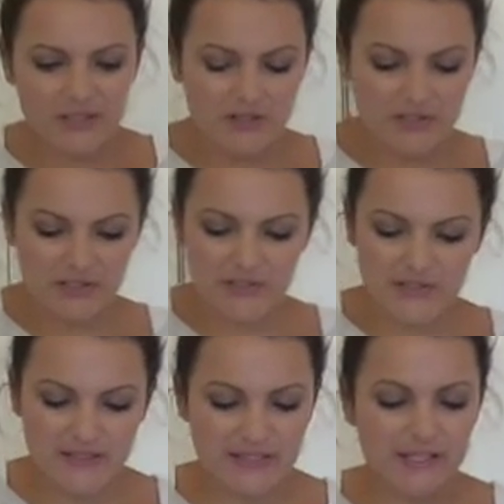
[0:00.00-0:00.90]
I'll just use
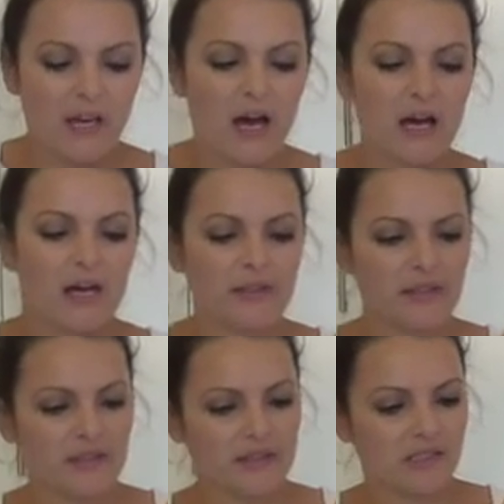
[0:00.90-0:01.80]
this.
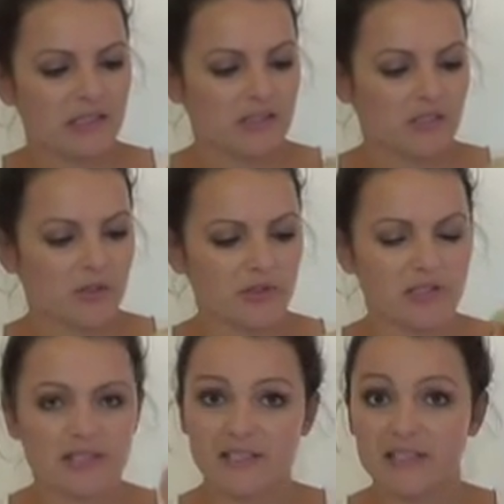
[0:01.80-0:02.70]
This is
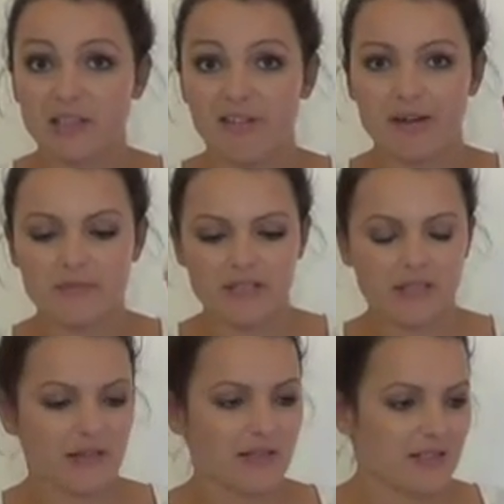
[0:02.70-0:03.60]
260 grams
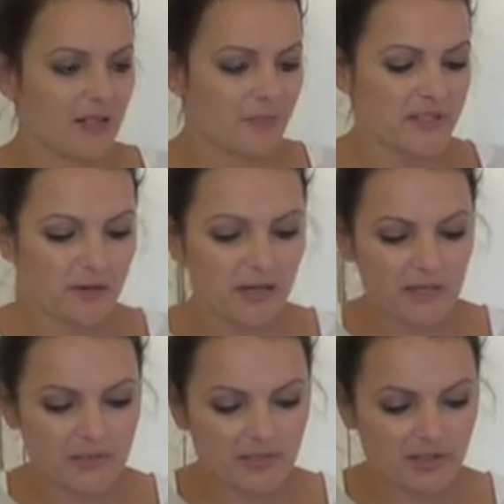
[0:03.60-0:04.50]
in this tub, so
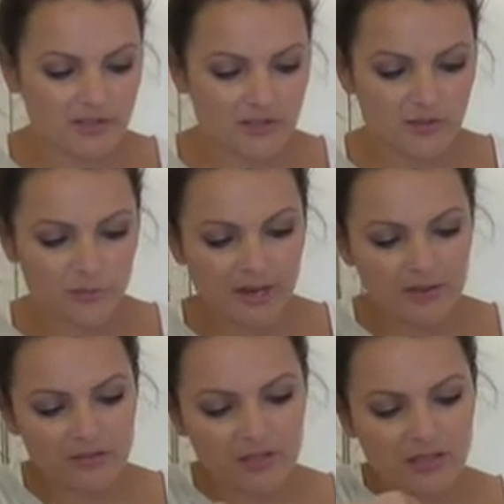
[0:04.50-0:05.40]
I'm just going to scoop
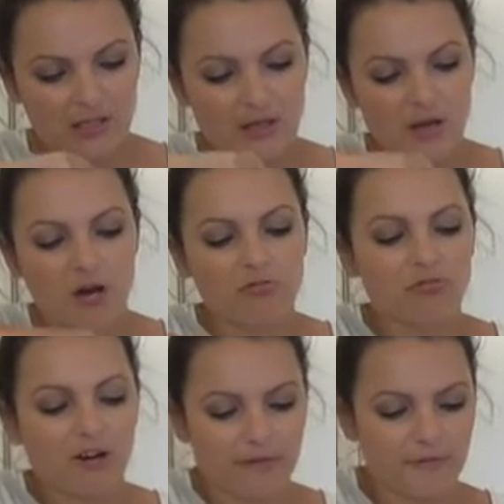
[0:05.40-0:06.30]
out a
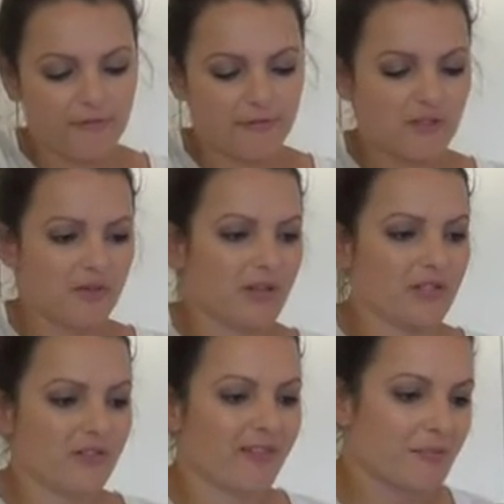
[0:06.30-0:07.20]
rough
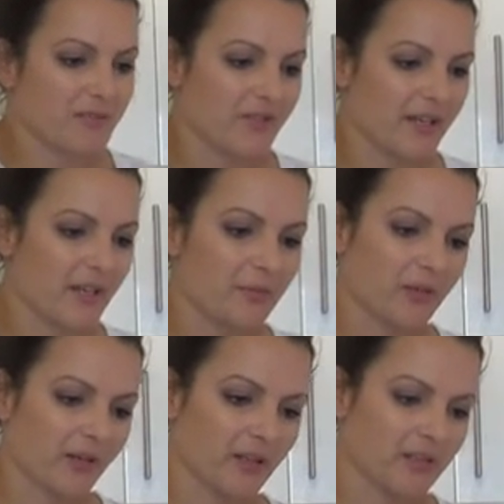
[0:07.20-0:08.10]
200 grams of it. I'm
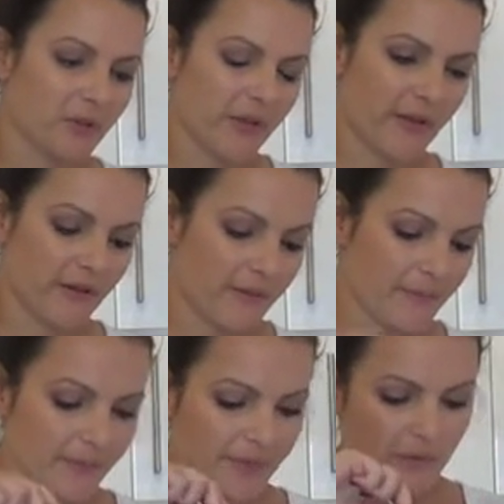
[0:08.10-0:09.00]
not going to bother
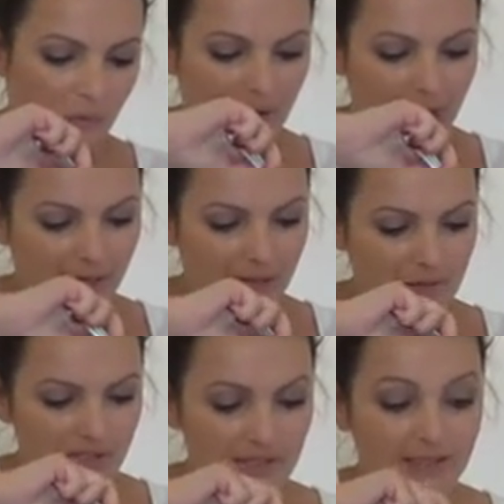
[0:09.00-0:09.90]
weighing it. I'm
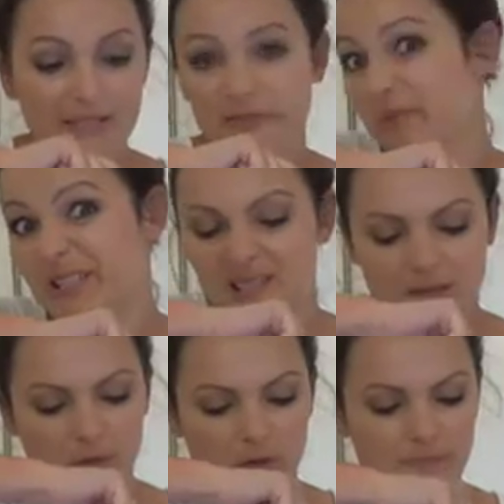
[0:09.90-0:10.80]
just going to leave a bit in the
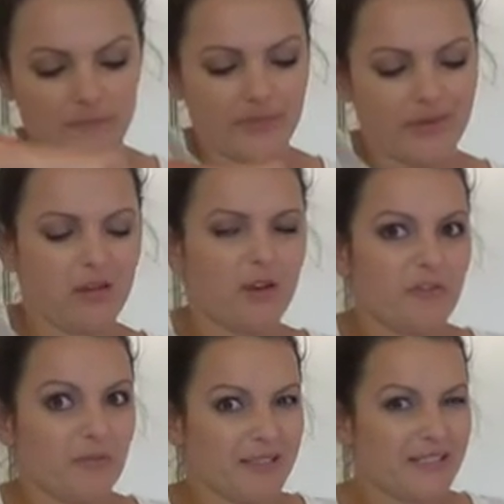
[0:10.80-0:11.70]
pot
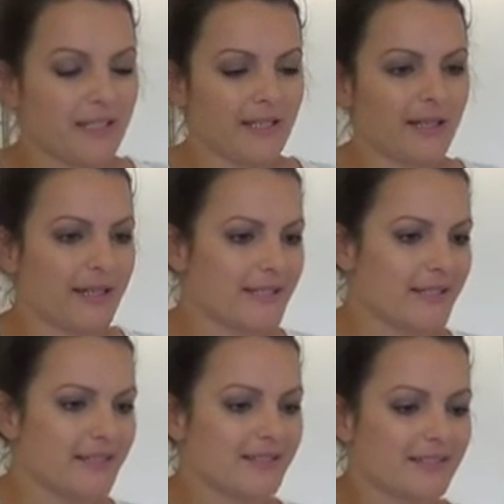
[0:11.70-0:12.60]
for me to eat later.